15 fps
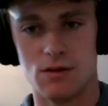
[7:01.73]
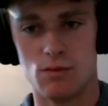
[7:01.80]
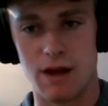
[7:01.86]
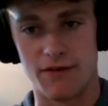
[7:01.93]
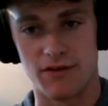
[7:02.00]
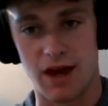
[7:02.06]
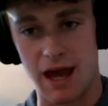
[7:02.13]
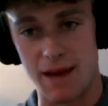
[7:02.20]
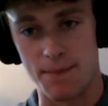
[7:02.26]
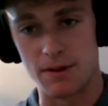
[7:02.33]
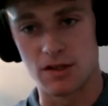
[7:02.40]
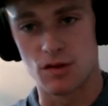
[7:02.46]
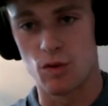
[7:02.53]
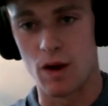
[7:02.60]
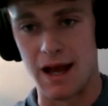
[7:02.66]
We have
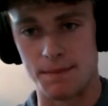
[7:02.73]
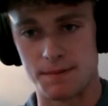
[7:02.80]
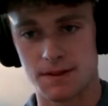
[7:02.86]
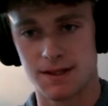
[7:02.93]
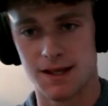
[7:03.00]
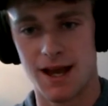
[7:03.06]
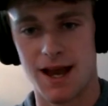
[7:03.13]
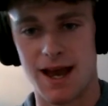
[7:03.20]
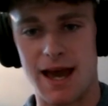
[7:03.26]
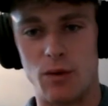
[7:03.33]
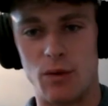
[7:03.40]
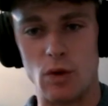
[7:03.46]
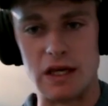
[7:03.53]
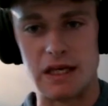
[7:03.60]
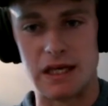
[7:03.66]
campus reps
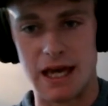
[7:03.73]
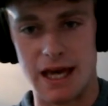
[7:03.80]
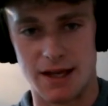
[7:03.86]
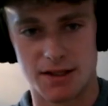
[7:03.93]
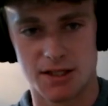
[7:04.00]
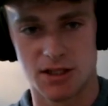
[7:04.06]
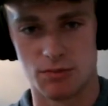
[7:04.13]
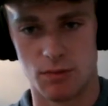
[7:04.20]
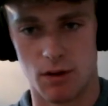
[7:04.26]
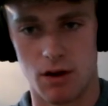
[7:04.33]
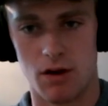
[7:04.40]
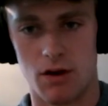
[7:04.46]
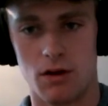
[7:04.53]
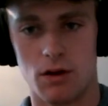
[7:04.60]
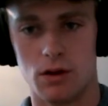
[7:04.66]
and we get
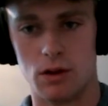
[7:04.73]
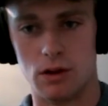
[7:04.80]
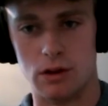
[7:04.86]
small,